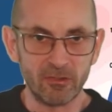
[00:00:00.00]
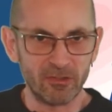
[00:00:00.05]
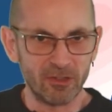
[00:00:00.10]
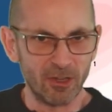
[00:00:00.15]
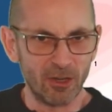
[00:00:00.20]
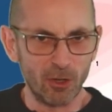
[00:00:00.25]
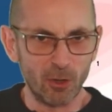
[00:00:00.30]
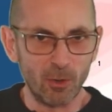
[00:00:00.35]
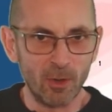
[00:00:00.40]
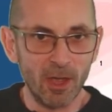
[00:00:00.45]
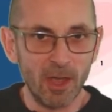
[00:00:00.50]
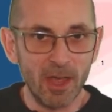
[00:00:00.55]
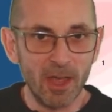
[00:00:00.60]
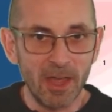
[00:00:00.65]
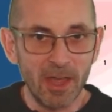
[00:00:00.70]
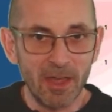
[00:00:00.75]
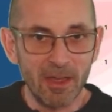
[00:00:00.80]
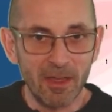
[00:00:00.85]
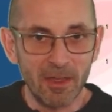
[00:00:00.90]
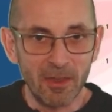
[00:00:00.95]
So
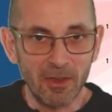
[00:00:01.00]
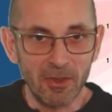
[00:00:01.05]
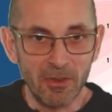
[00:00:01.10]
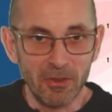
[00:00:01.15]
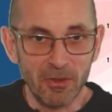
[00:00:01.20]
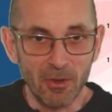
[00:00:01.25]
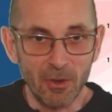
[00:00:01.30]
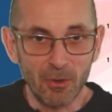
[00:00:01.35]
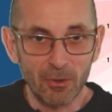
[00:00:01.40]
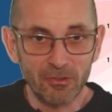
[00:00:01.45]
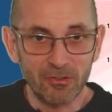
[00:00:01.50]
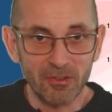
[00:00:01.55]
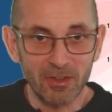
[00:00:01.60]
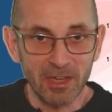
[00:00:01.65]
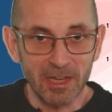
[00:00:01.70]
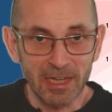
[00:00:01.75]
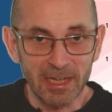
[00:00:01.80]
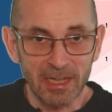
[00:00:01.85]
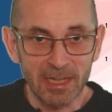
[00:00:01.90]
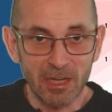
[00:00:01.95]
not
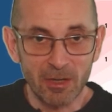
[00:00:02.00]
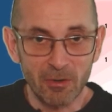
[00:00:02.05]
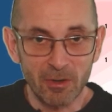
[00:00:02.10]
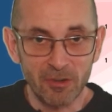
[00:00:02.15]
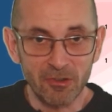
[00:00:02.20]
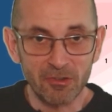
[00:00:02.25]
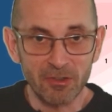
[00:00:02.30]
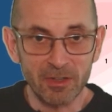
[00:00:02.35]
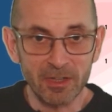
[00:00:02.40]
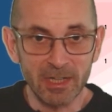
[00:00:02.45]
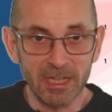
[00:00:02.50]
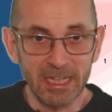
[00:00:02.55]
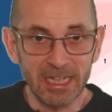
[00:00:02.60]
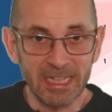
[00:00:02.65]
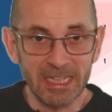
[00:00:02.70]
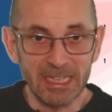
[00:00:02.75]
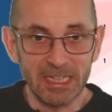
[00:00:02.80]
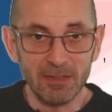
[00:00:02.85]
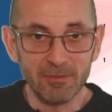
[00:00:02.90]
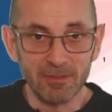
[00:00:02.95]
encouraging
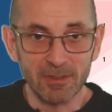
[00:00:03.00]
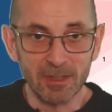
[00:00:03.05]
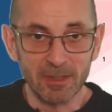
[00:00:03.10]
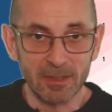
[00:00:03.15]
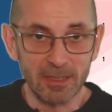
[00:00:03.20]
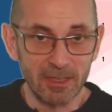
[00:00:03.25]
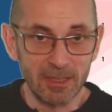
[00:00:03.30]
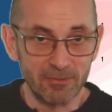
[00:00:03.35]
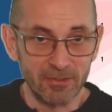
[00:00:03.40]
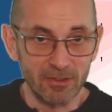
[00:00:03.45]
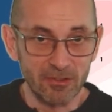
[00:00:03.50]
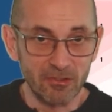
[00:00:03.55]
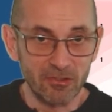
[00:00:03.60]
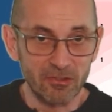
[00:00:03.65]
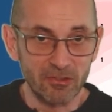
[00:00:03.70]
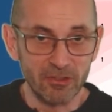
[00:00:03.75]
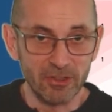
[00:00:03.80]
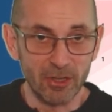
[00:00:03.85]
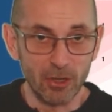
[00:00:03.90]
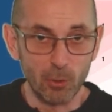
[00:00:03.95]
either if it's
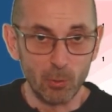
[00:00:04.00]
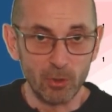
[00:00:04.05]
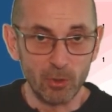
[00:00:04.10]
snow,